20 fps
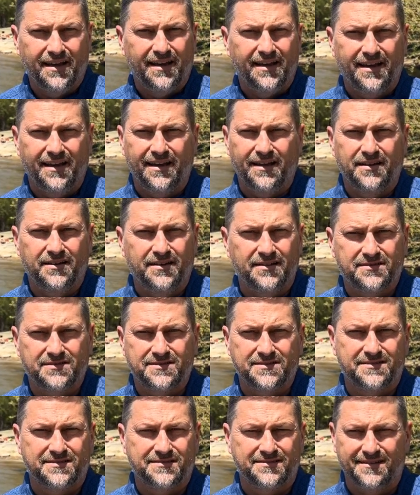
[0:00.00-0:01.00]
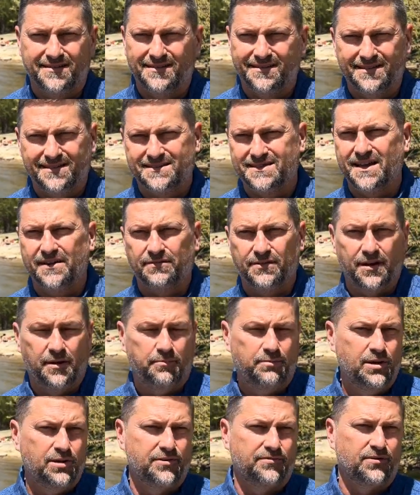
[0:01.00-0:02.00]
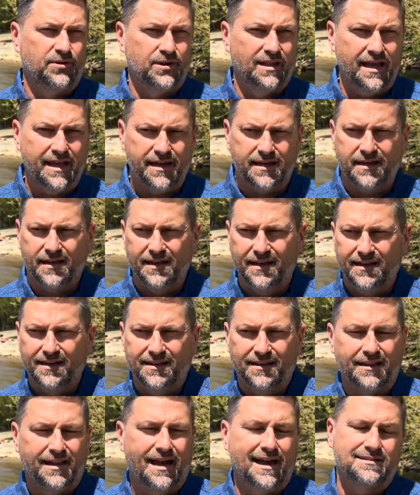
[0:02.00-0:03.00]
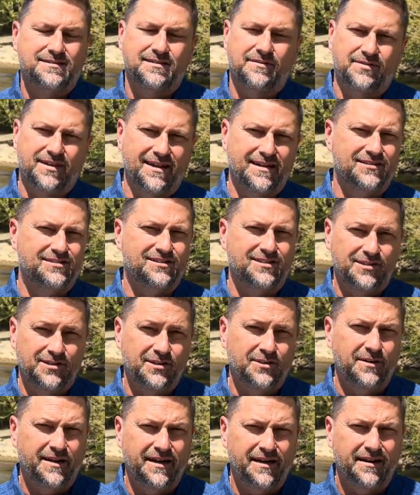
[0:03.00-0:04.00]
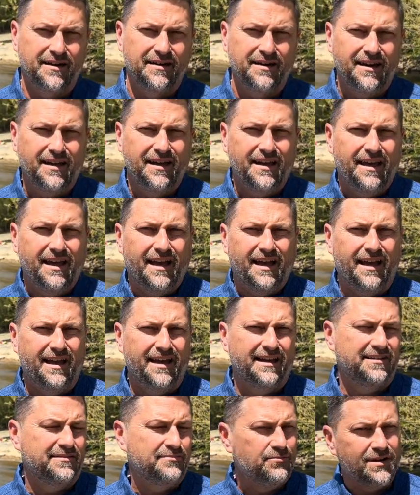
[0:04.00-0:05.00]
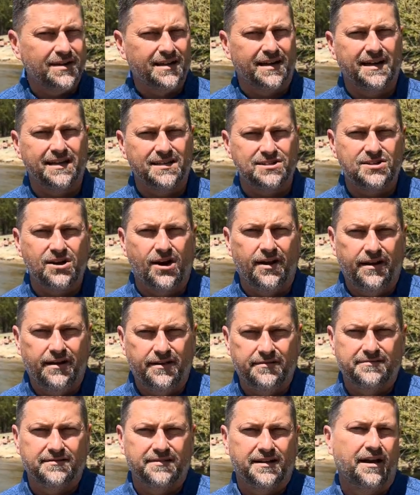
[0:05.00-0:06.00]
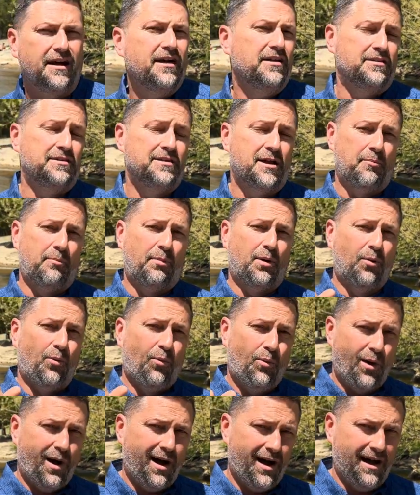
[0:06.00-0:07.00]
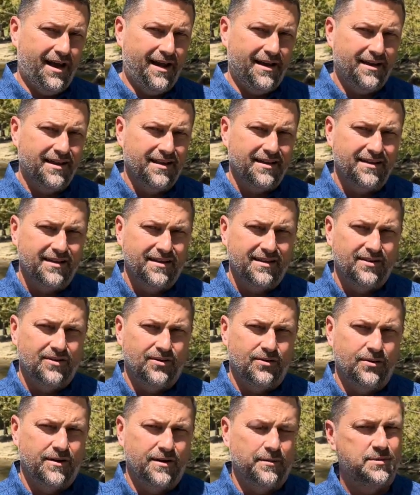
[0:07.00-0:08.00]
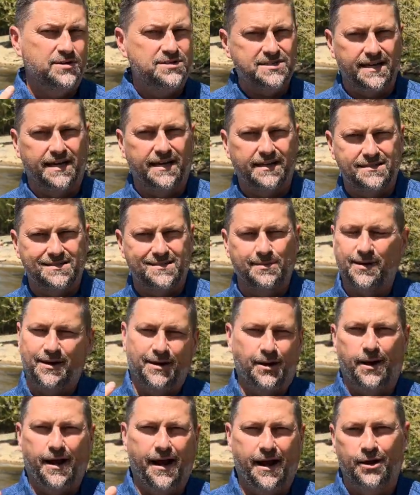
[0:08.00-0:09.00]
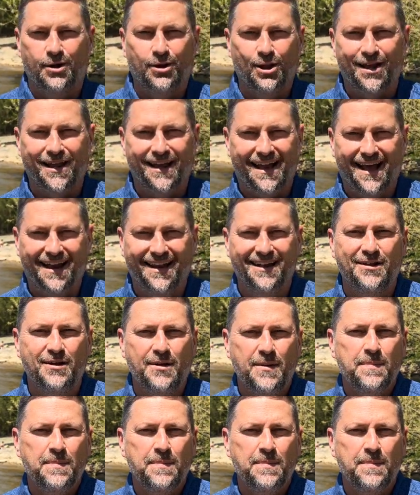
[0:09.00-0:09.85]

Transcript: and it's definitely a beautiful lake. Lots of things to do here, and we're going to get started. Number 1, or number 6, depending on how you're looking at it.